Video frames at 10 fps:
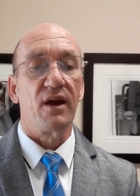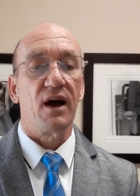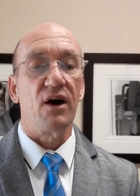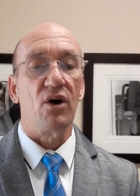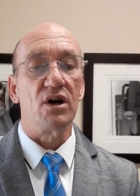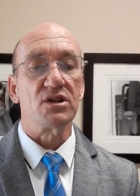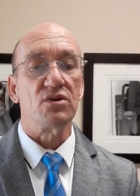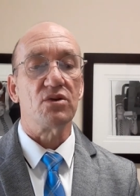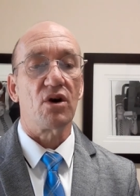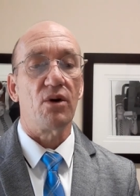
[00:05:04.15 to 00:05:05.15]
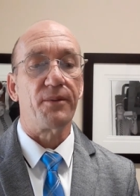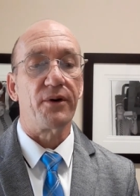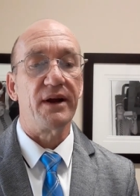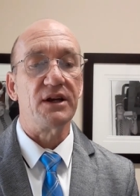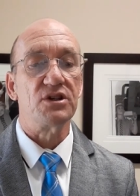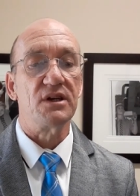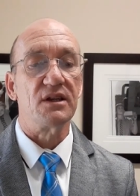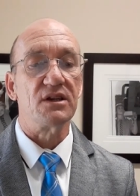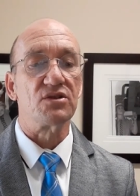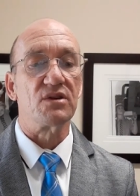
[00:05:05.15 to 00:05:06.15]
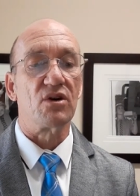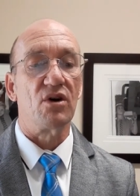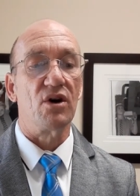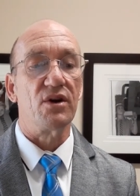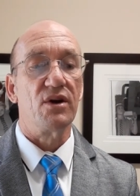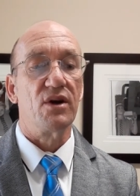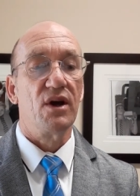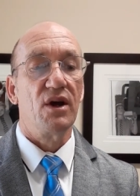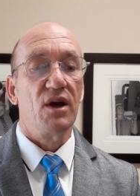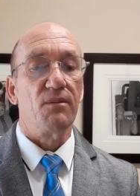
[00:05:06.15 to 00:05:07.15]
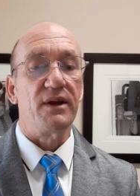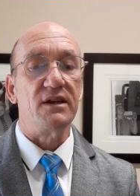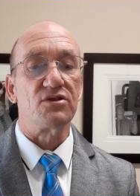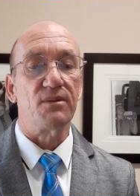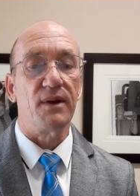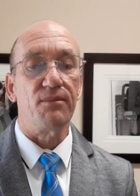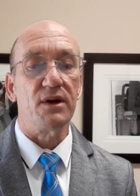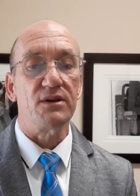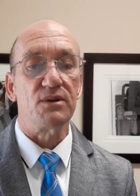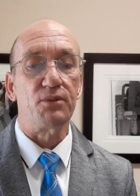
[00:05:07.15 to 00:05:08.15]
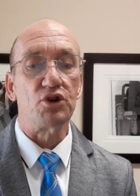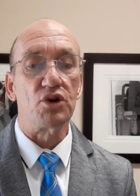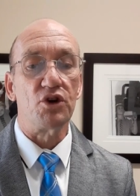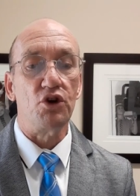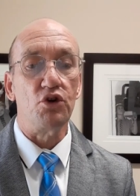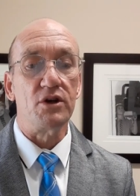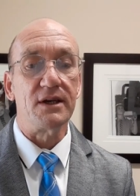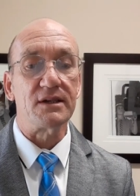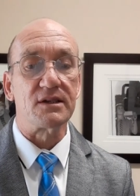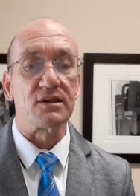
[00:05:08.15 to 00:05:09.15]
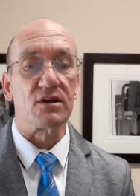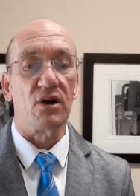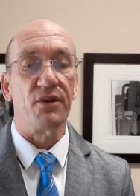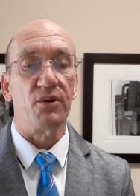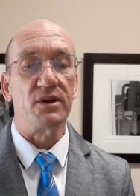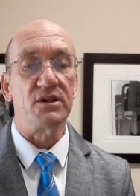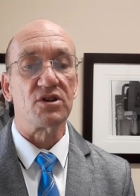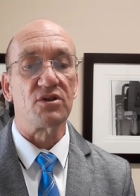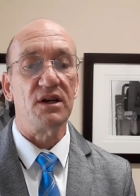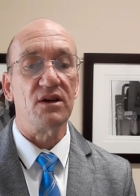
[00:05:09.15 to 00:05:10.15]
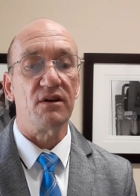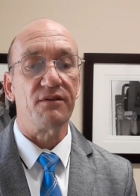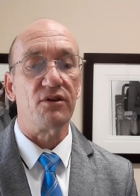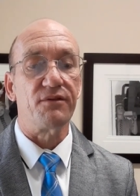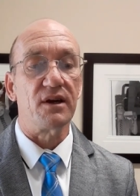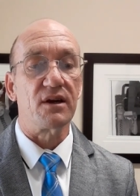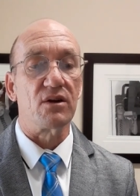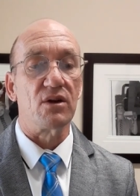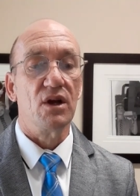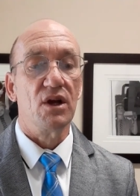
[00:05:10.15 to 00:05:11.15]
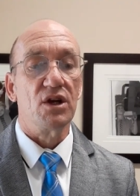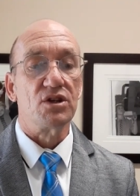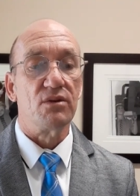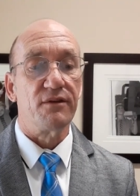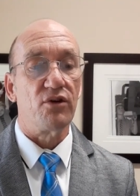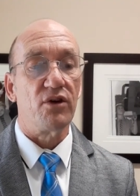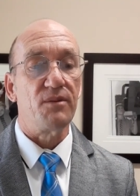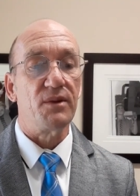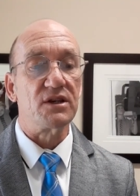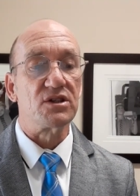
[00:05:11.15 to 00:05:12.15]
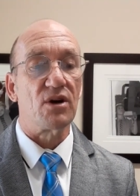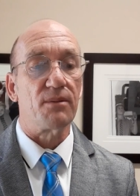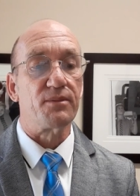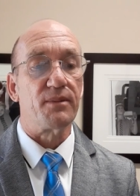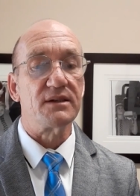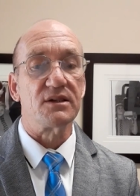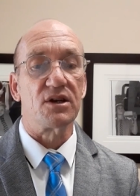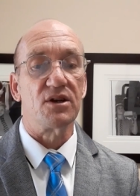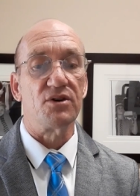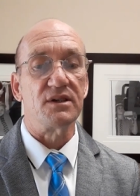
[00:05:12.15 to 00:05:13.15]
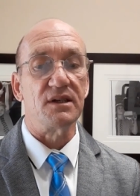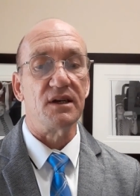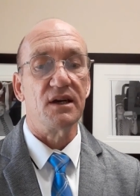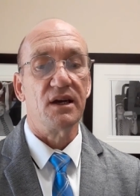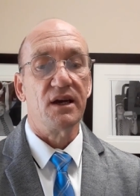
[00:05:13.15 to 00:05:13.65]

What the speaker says: I ask your cooperation in this regard. Please remember to put your new disc on the windscreen of your vehicle to avoid being stopped by security.